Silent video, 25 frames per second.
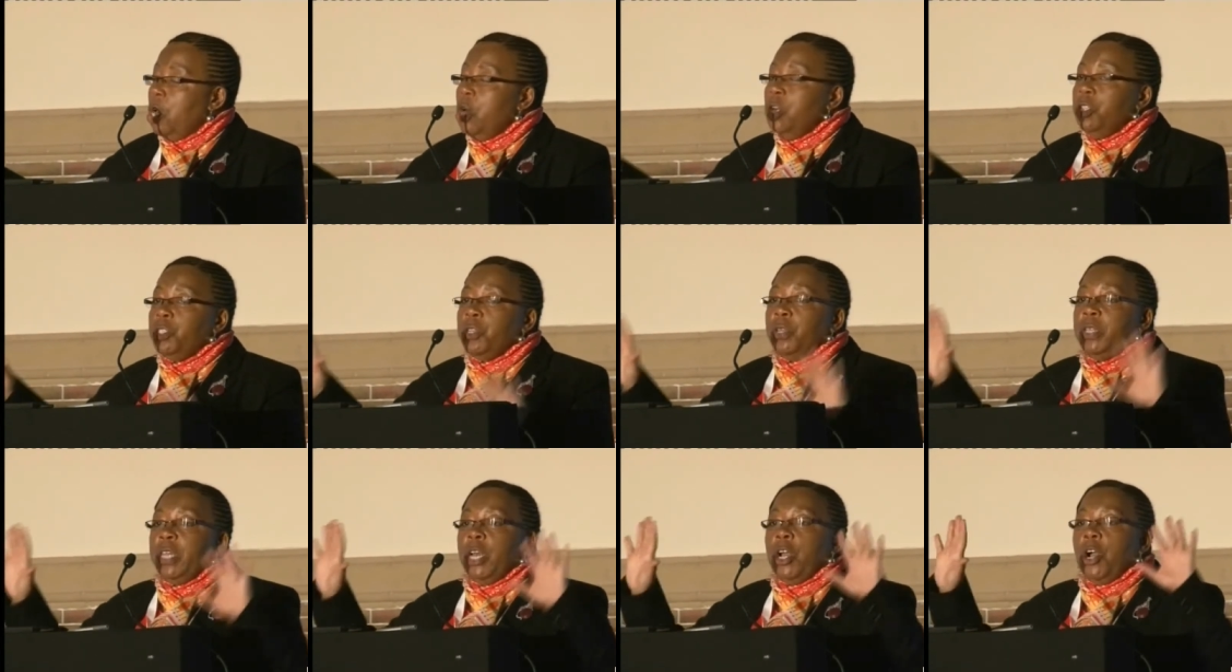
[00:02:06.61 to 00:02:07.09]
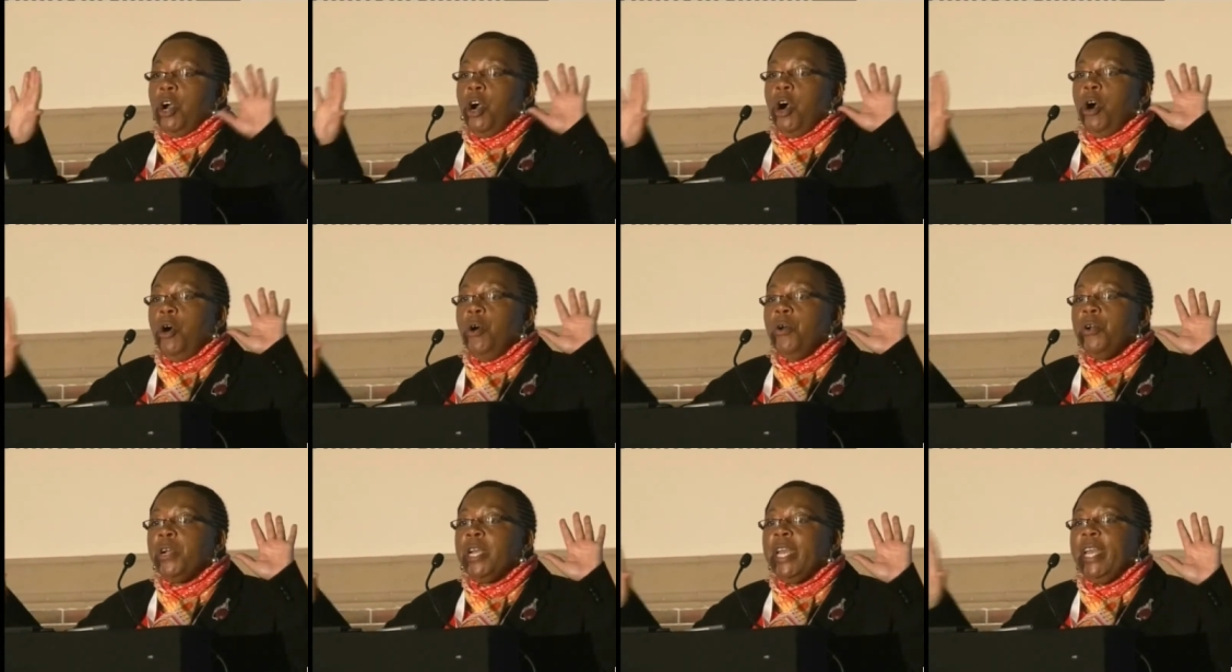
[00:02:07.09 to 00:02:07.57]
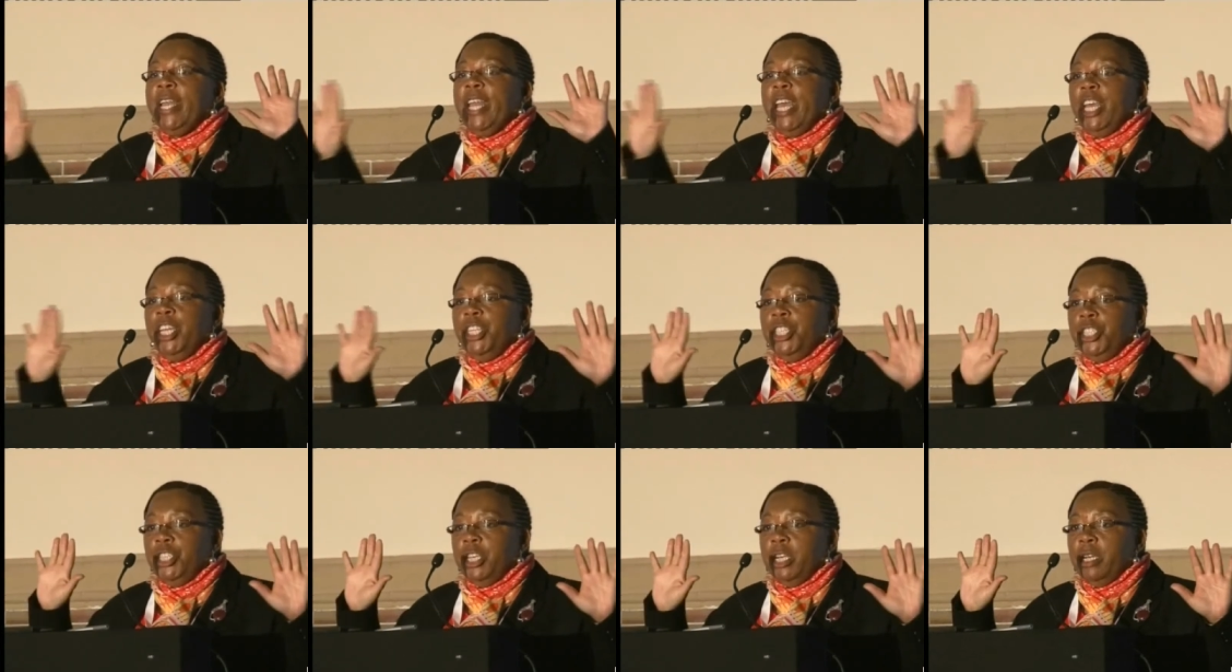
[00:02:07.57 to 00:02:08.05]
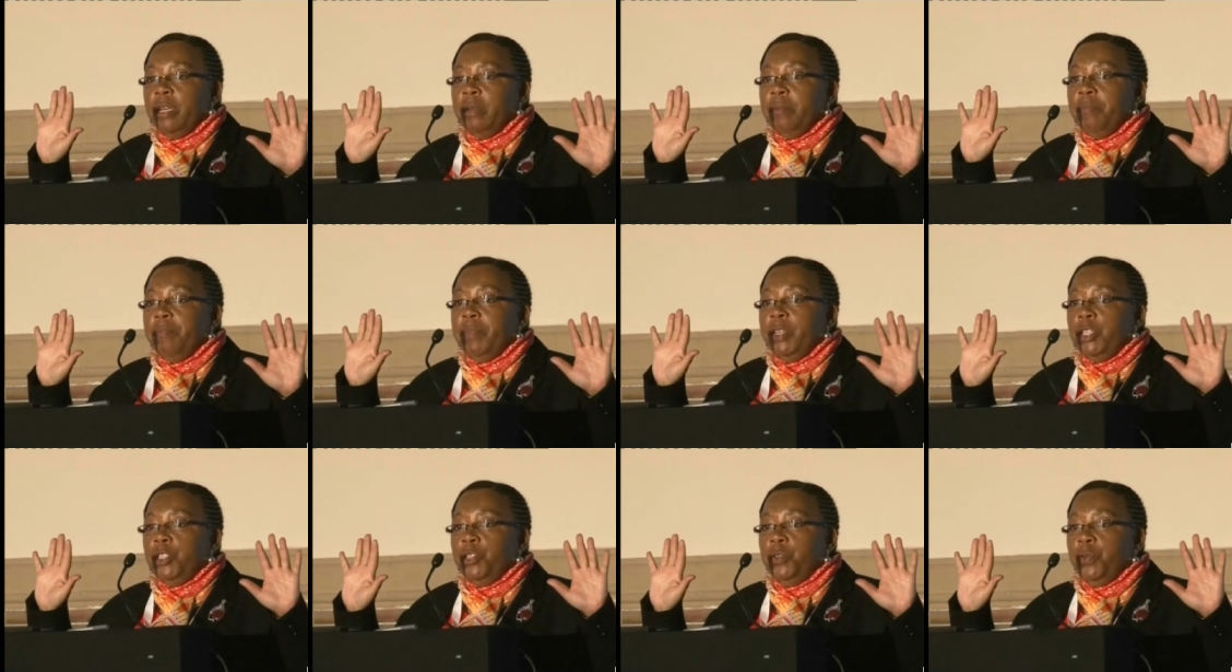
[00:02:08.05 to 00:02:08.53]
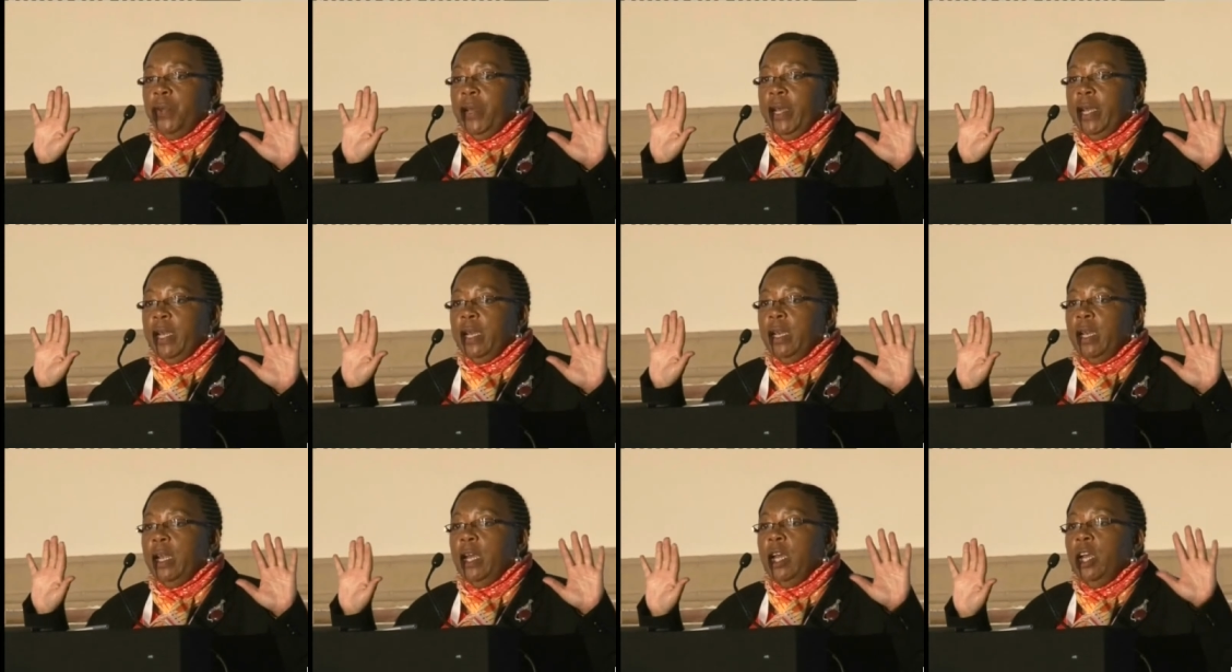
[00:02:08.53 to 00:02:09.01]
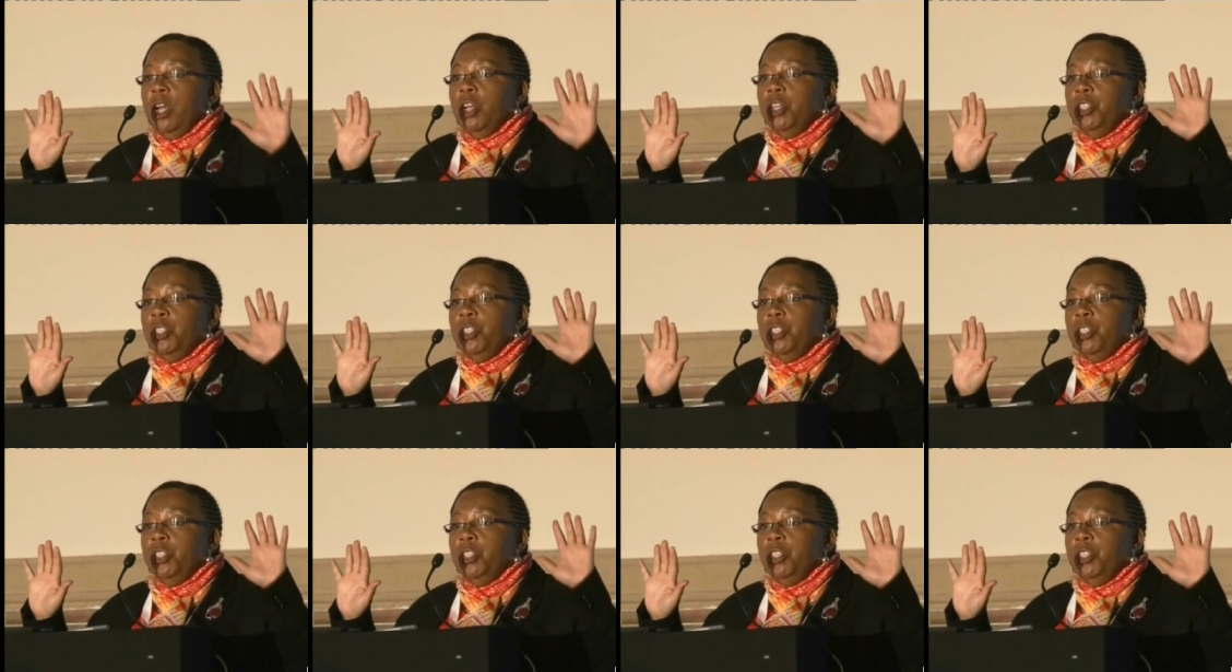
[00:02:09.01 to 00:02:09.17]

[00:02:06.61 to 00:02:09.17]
So the correlation between